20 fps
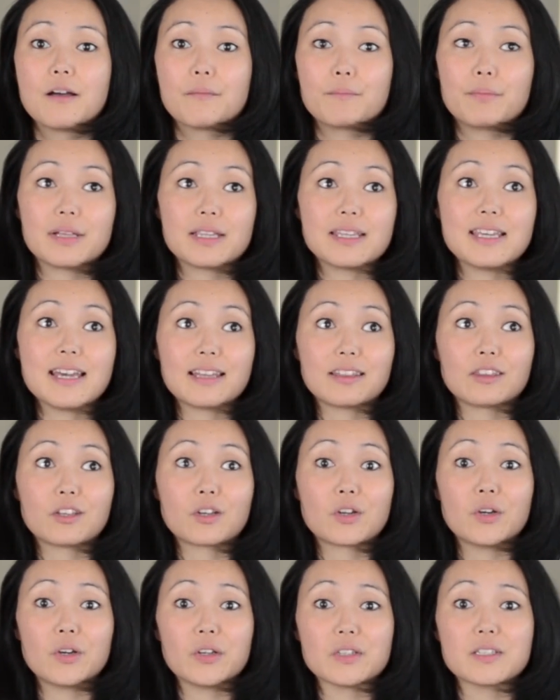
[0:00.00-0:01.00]
but yet the
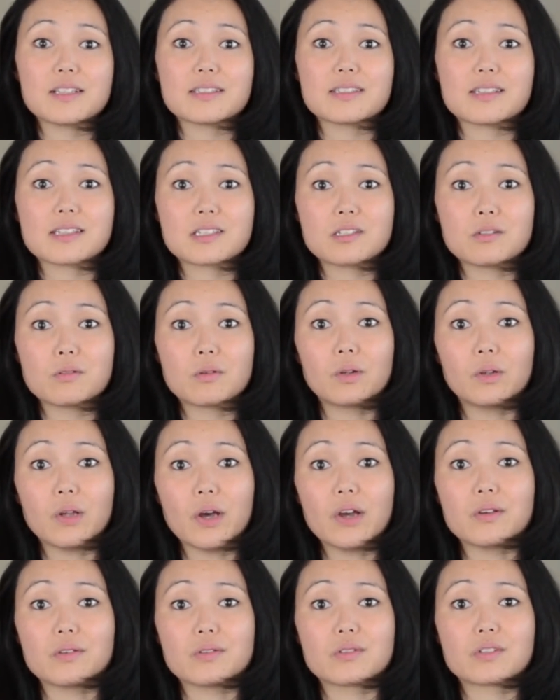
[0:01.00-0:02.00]
curtains are still
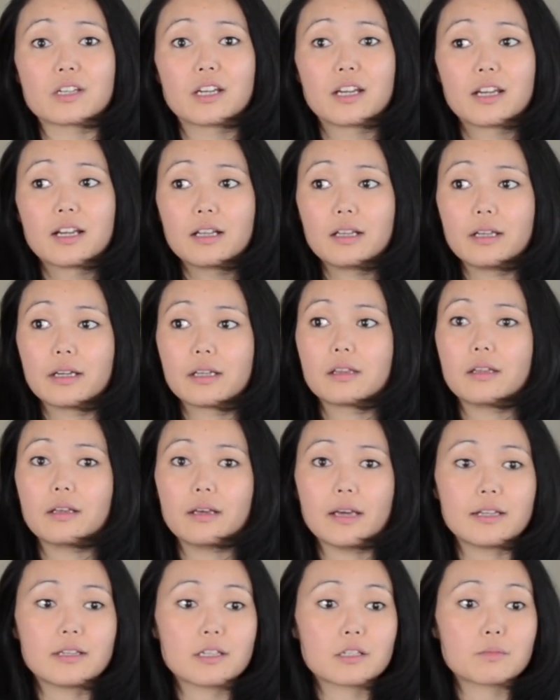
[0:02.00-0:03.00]
closed.
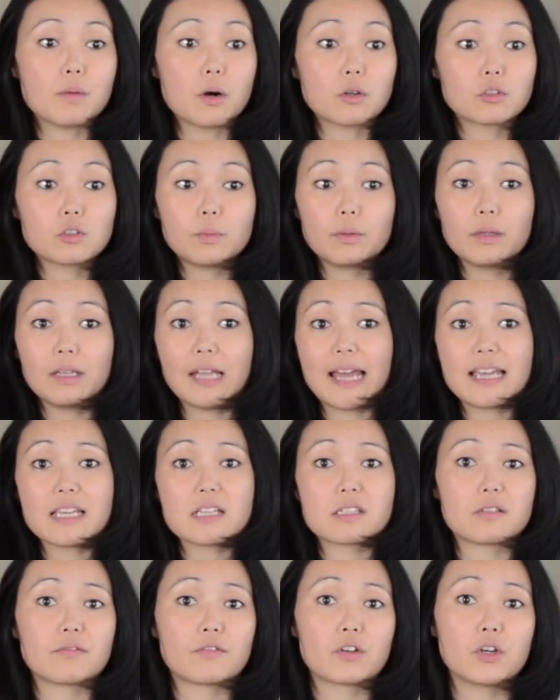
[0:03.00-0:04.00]
And there's multiple
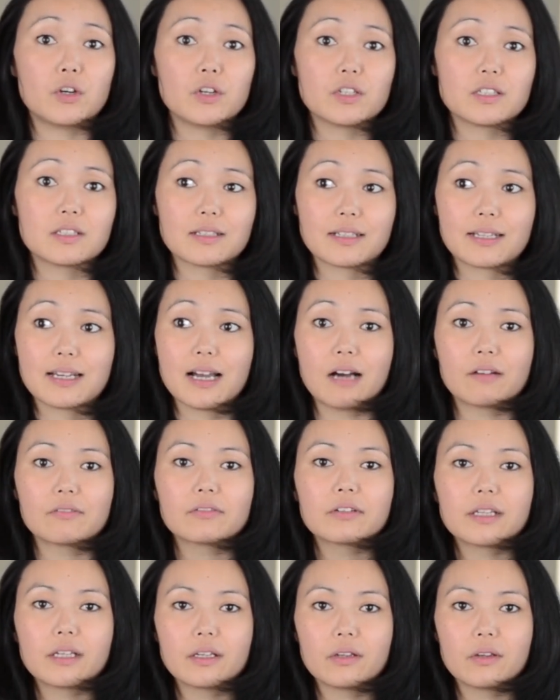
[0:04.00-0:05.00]
layers of curtain
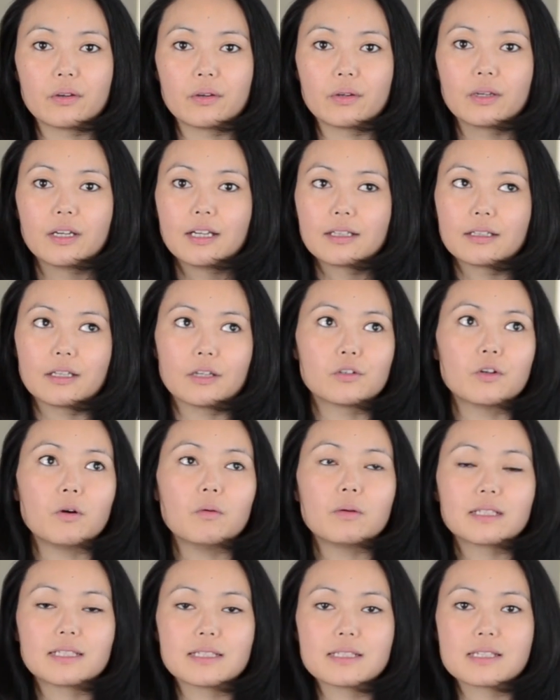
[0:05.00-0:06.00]
covering you that no
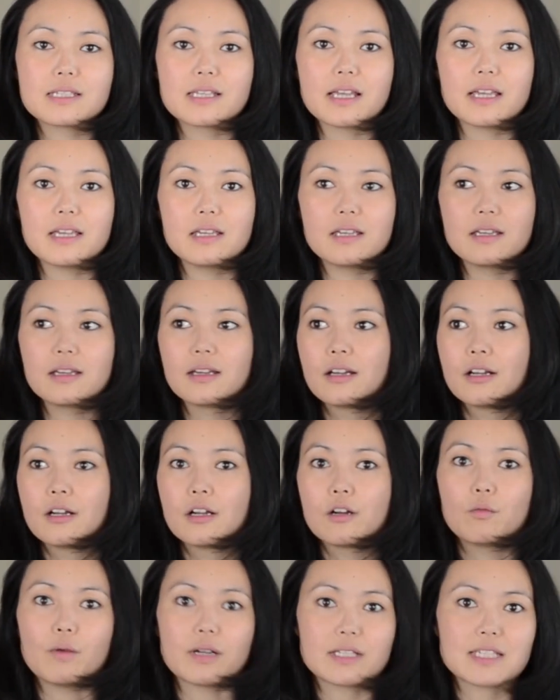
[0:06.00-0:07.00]
one can see
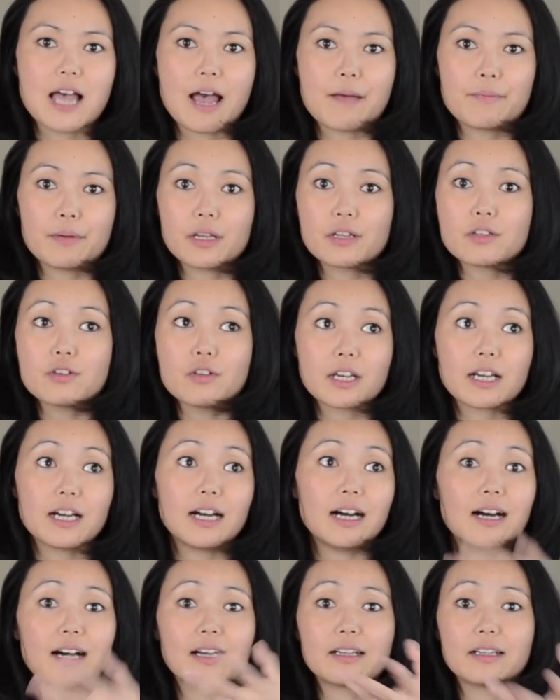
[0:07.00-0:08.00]
what's happening. You
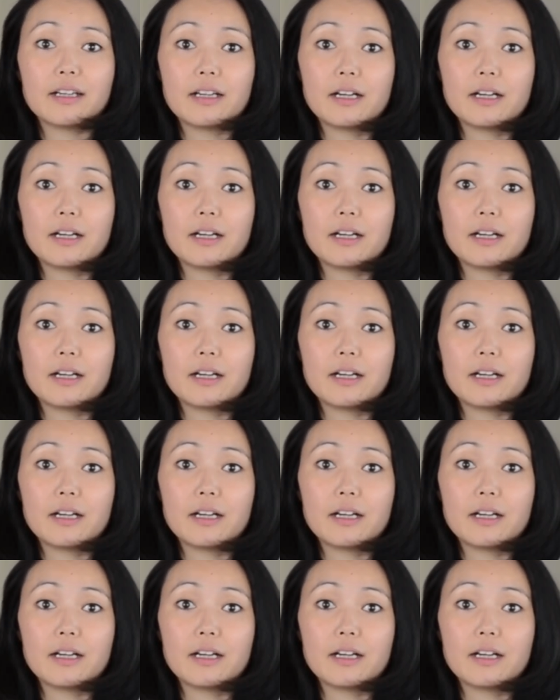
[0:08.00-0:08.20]
can't